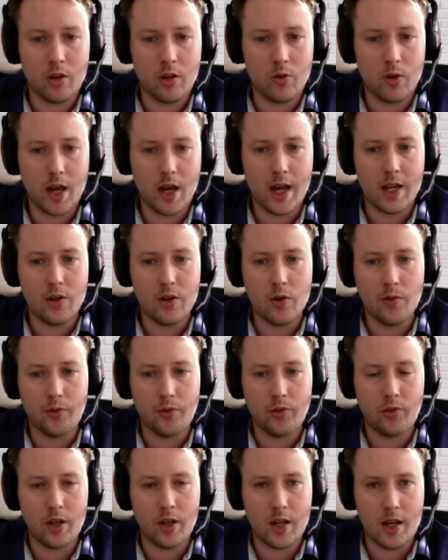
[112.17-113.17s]
UK North
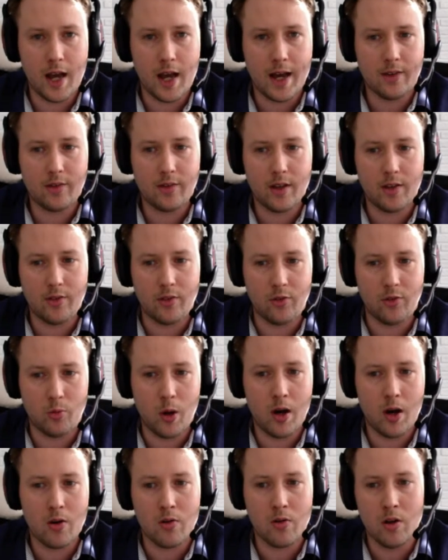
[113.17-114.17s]
Sea assets as
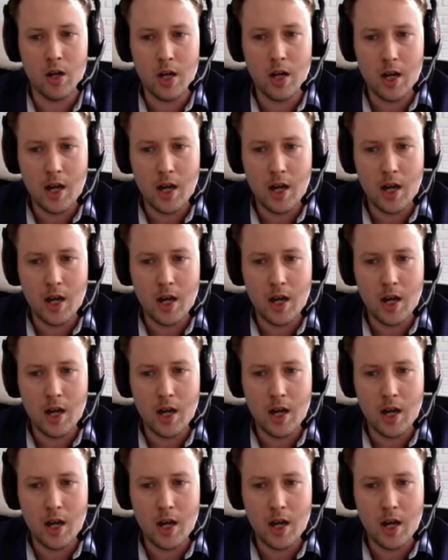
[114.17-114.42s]
well,